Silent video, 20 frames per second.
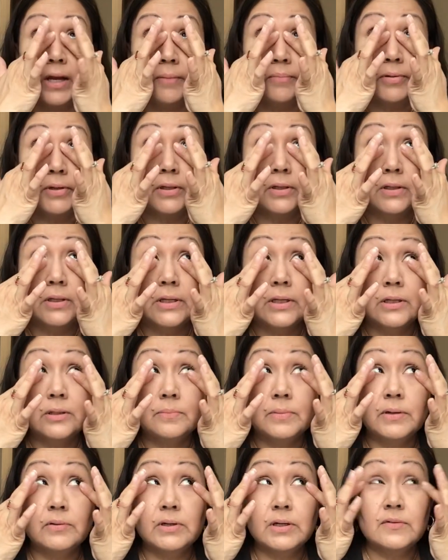I put a little
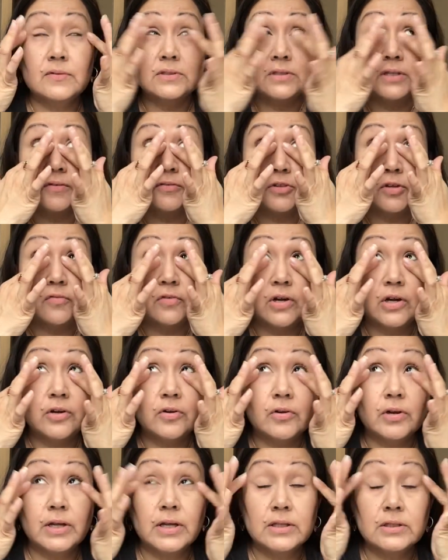bit, whatever's left over
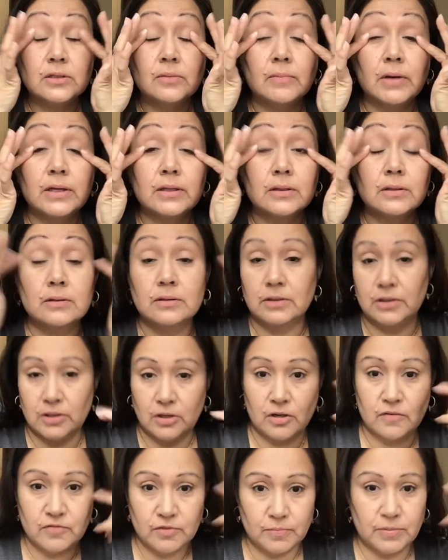underneath to make, you know,
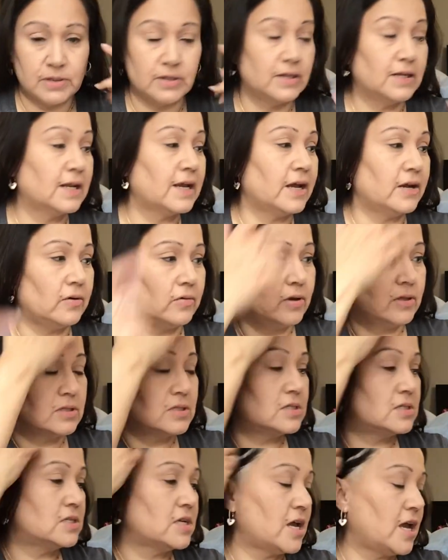if you put any liner on,
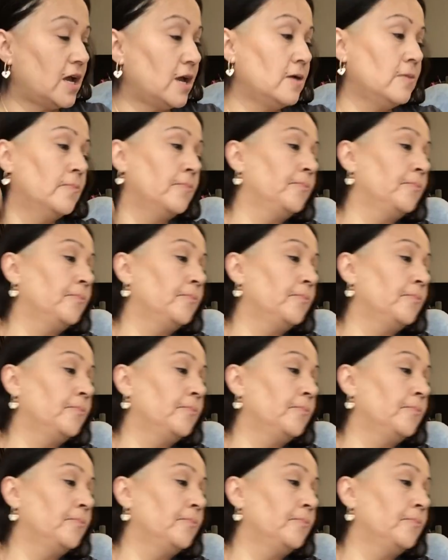stay.